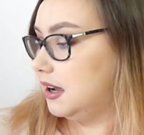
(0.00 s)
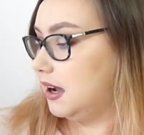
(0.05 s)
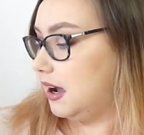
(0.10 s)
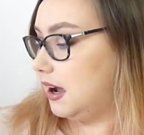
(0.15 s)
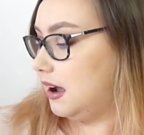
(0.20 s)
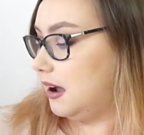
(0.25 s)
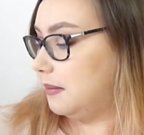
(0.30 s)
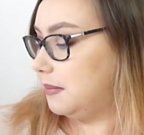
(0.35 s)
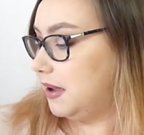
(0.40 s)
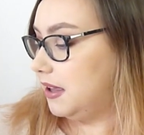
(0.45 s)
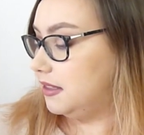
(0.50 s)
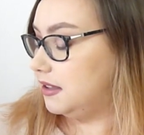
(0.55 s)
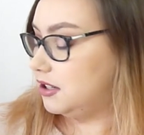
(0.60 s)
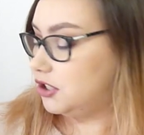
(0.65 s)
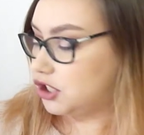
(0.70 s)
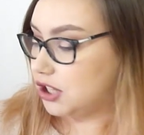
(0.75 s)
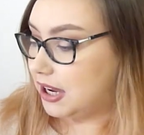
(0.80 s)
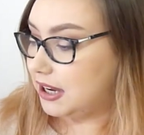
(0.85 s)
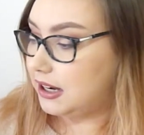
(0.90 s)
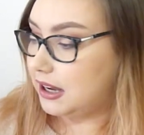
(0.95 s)
And the
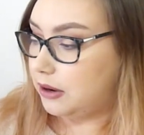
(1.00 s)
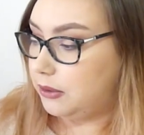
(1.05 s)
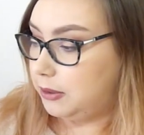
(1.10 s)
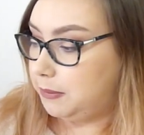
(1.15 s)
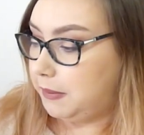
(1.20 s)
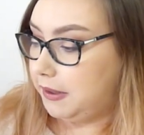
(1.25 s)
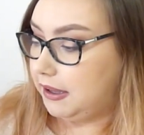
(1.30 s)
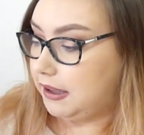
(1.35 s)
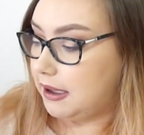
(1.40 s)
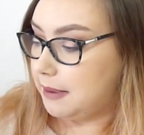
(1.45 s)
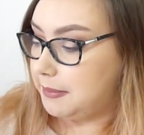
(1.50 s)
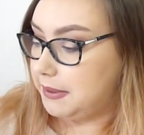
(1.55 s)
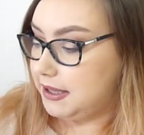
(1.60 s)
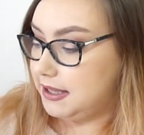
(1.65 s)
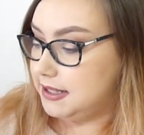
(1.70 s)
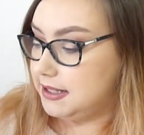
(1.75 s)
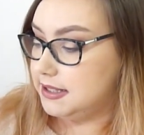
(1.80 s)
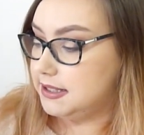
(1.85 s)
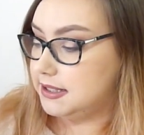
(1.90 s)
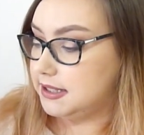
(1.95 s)
shade I would pick up
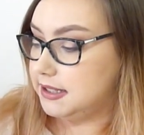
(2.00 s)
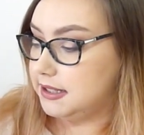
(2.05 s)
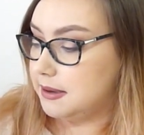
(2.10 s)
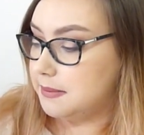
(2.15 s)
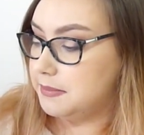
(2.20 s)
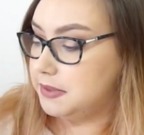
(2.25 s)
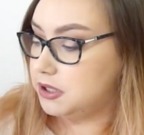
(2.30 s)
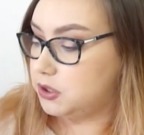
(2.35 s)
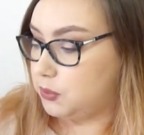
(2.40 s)
is number